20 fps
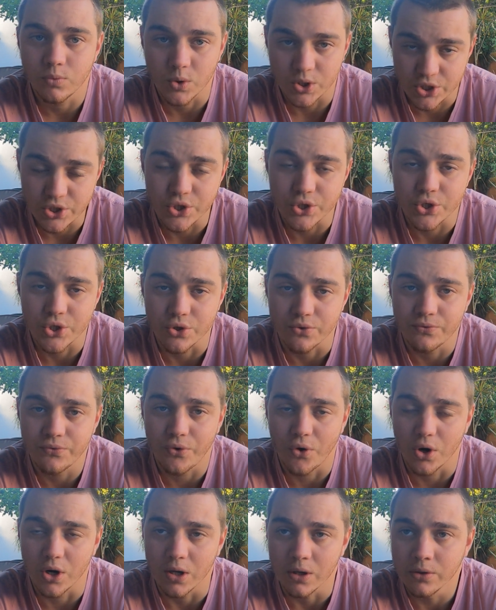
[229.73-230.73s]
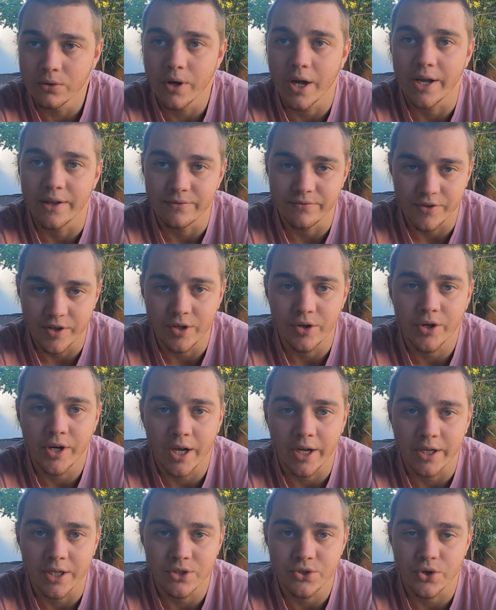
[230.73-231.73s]
what you should follow, and then you
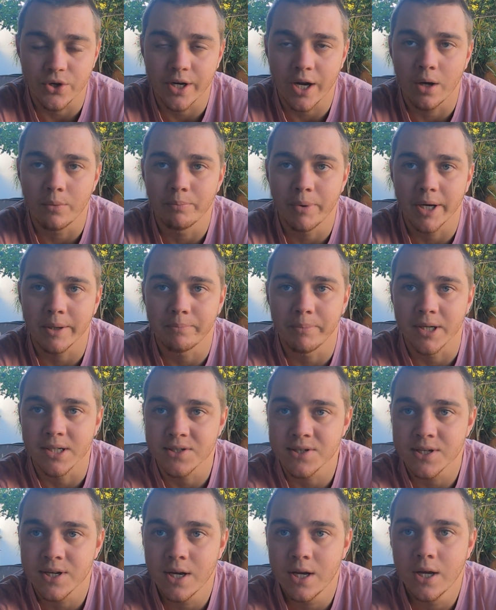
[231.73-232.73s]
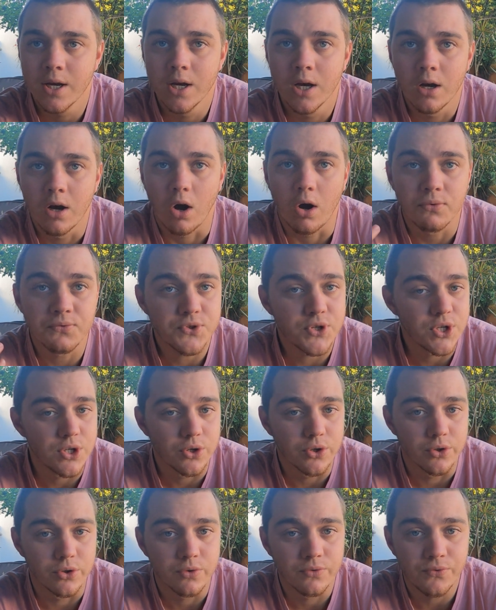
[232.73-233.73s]
can get your account back. But after
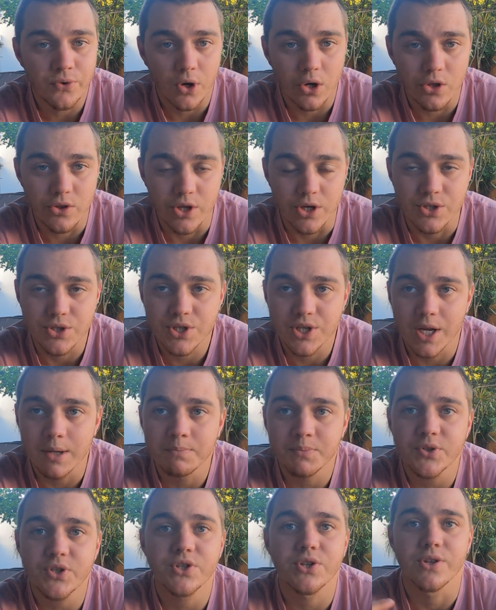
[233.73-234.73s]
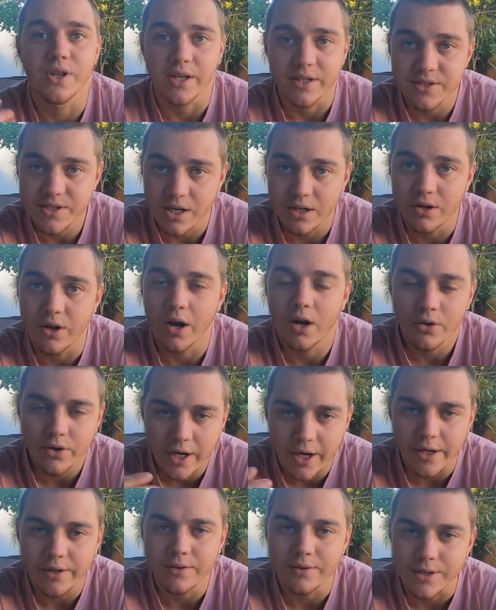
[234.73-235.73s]
you follow those steps, they tell you,
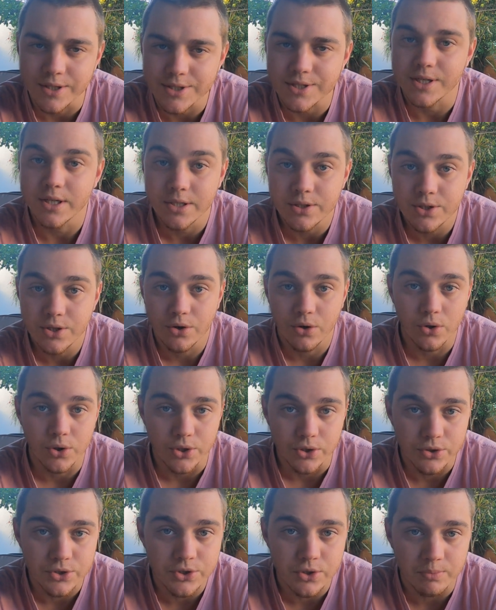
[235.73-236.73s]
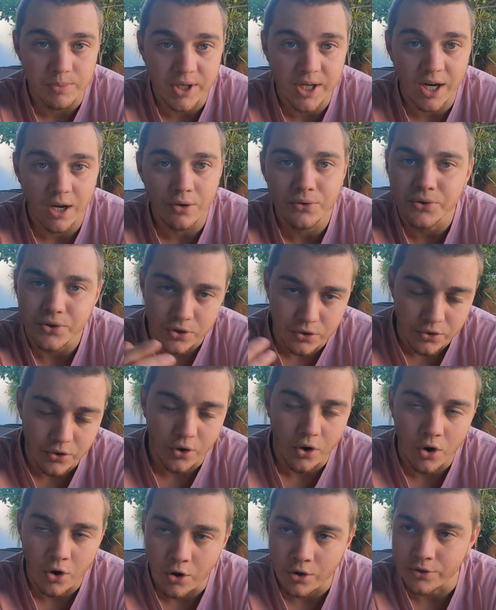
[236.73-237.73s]
okay, this is your YouTube account,
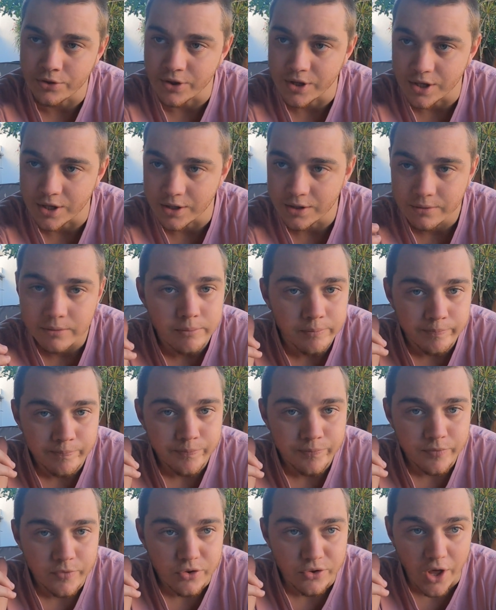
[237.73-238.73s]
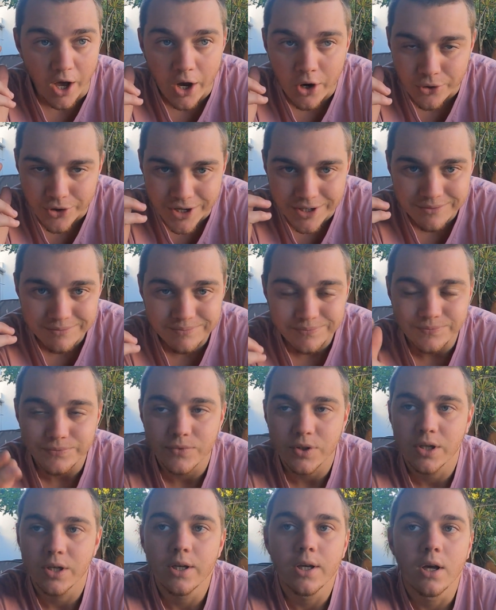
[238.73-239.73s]
you are the owner
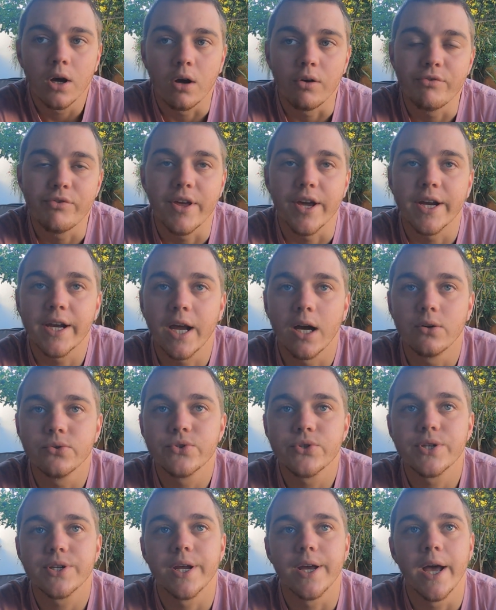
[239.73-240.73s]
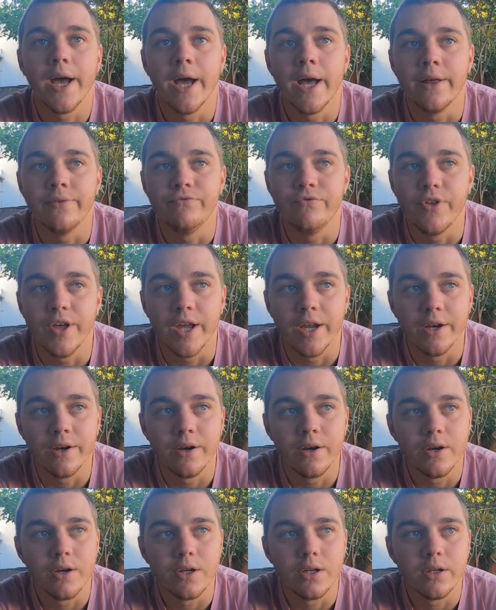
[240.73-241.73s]
of the account. And
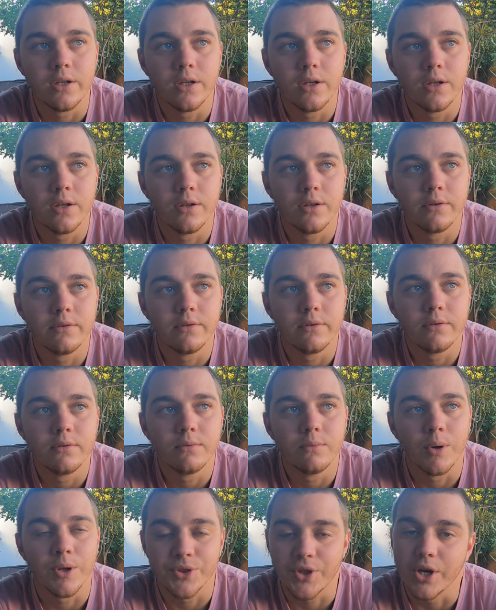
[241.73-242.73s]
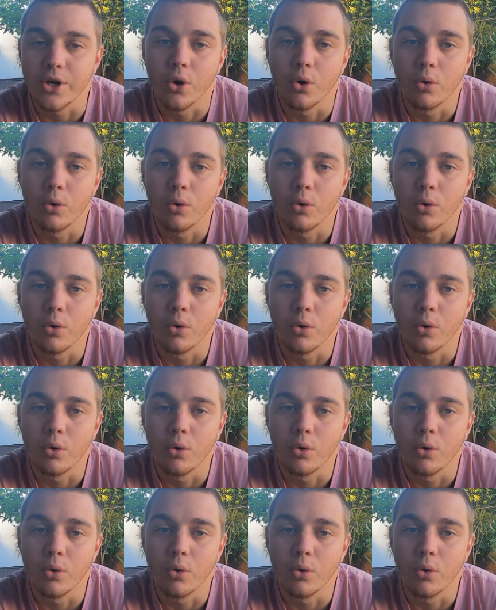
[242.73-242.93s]
then what they